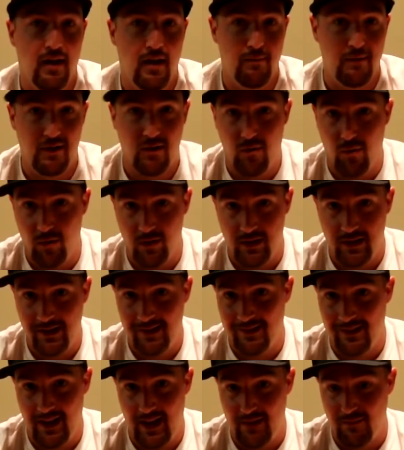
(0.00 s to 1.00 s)
how many
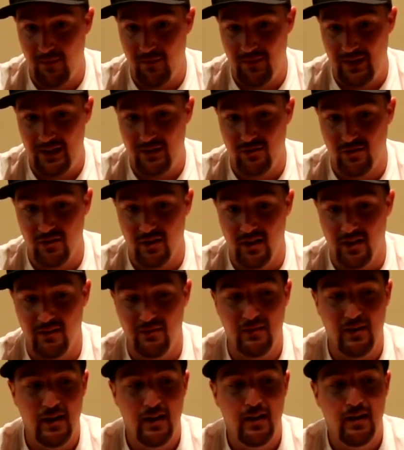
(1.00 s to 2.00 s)
quantities they have of each
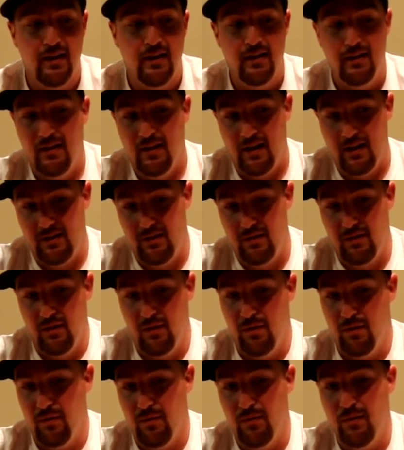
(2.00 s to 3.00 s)
glove. I do
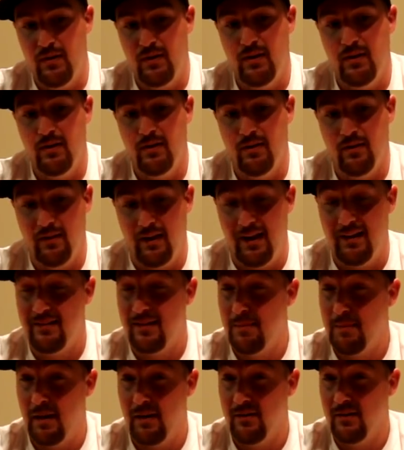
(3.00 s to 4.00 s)
know last
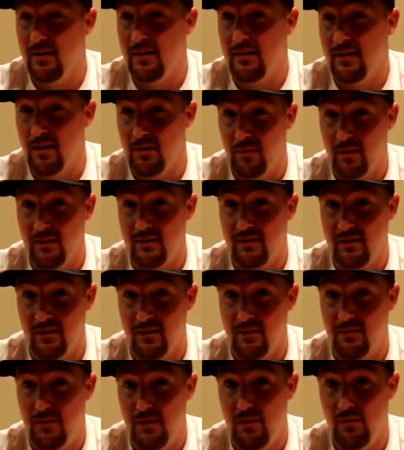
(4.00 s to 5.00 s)
time I looked there was
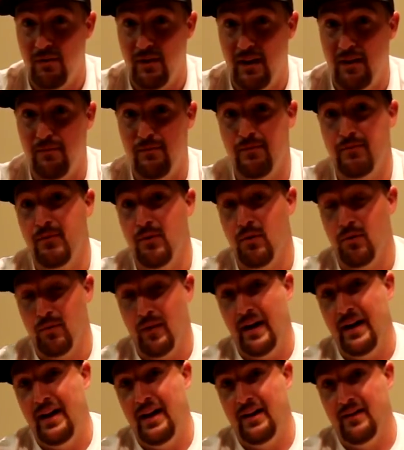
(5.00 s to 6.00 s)
still a few left for
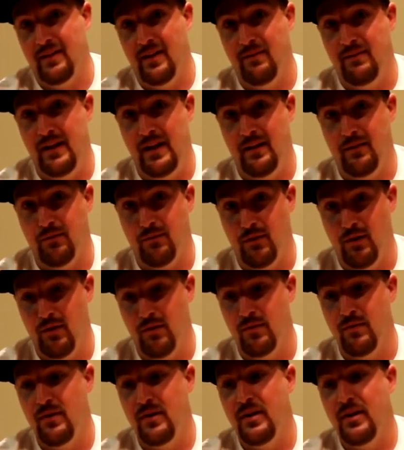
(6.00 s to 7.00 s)
right and left hand
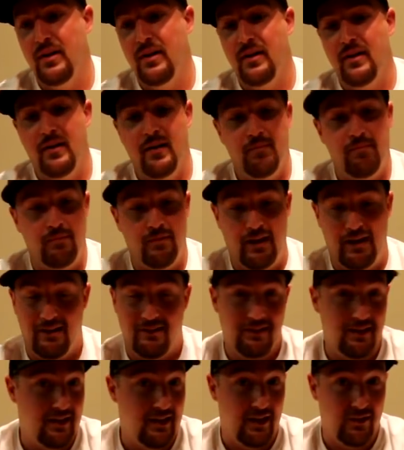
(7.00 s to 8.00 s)
throw. Like I
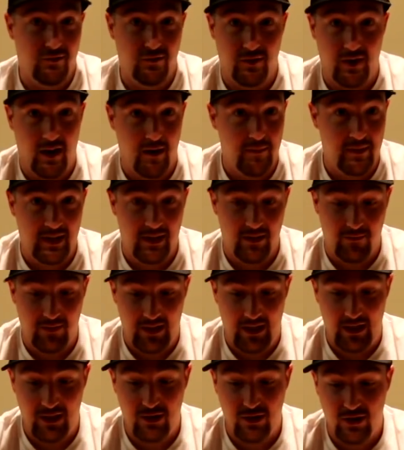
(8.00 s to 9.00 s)
said, not sure how many of
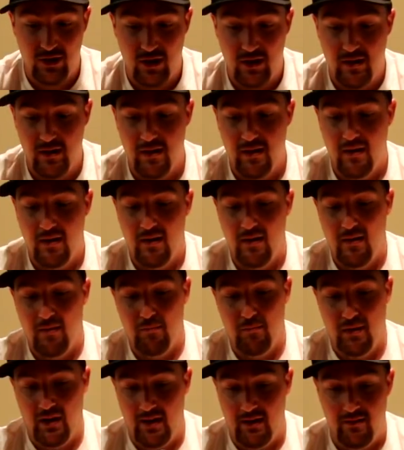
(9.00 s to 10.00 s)
each,
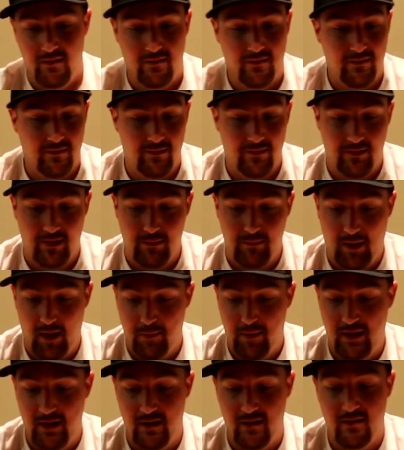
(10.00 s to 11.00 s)
but in my
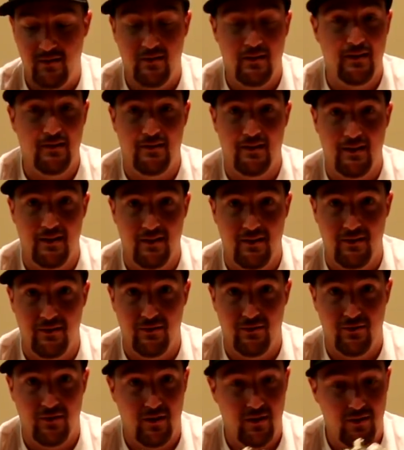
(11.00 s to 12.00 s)
opinion this
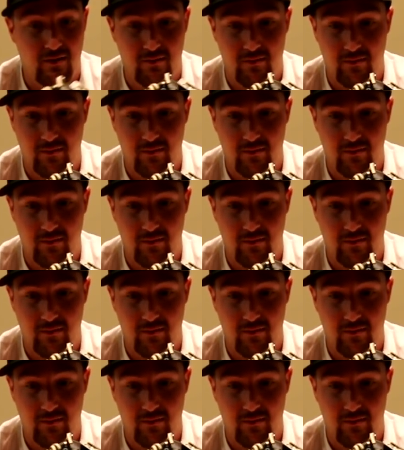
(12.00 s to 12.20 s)
is